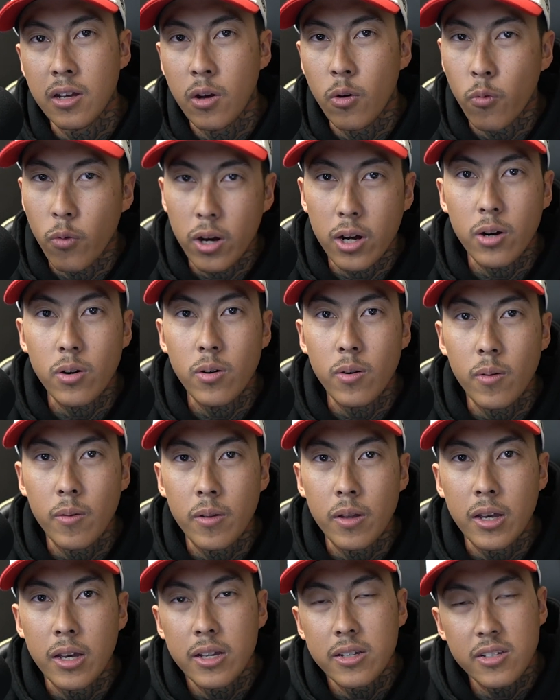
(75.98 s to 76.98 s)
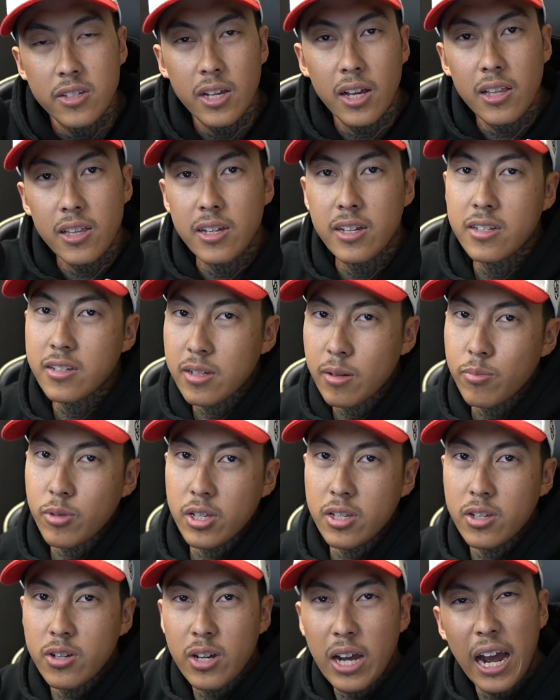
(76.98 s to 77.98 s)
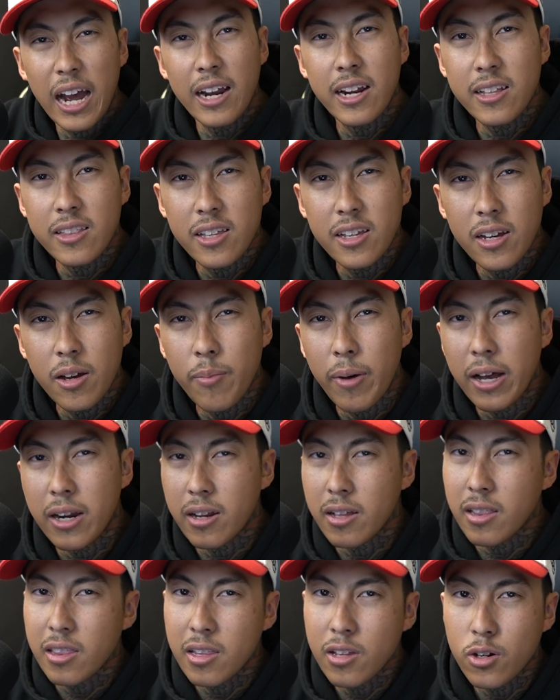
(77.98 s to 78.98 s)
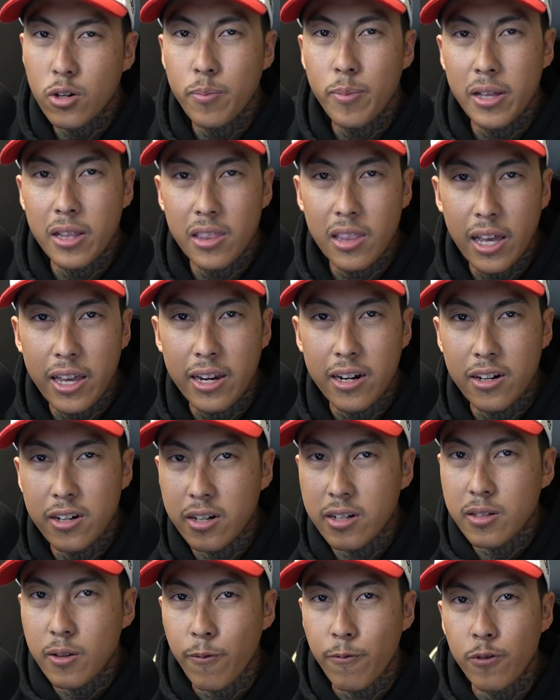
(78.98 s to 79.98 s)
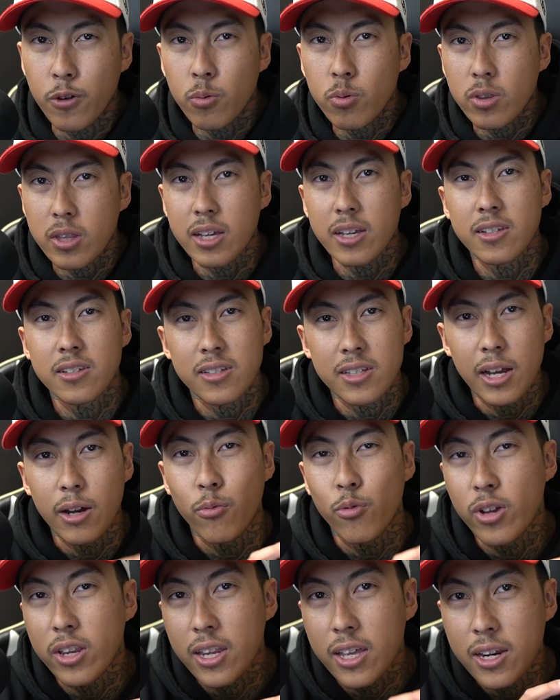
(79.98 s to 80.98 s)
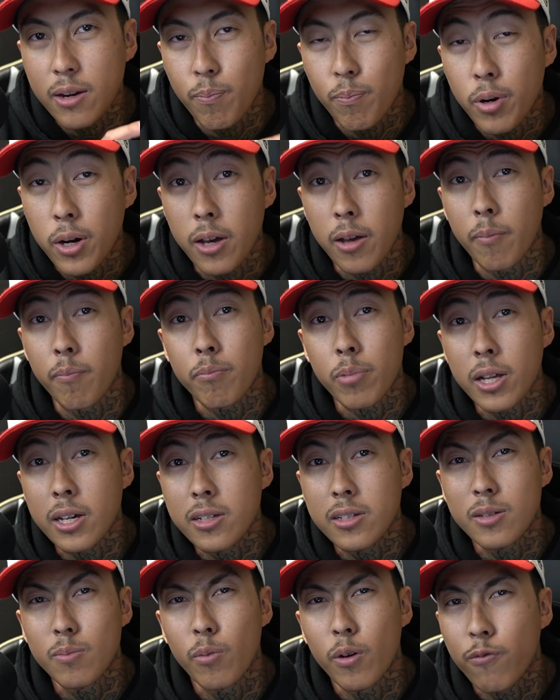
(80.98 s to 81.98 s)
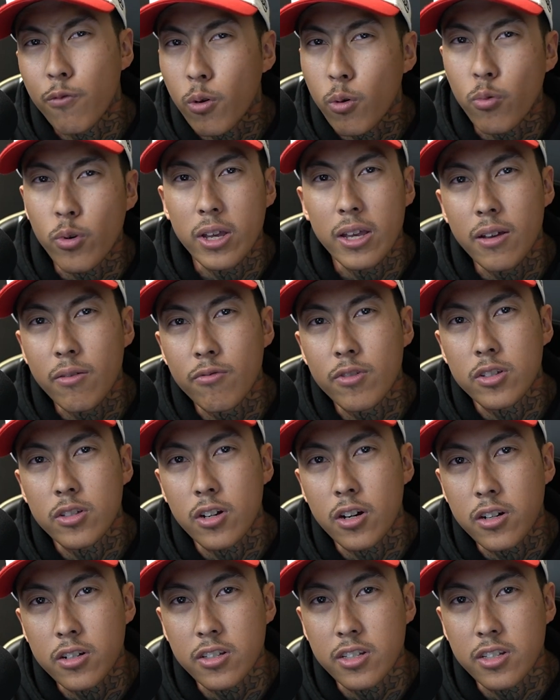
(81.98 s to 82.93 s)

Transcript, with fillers: Well, selling is something you kind of think about a little bit later. There's a few things that we need to put in place before we even start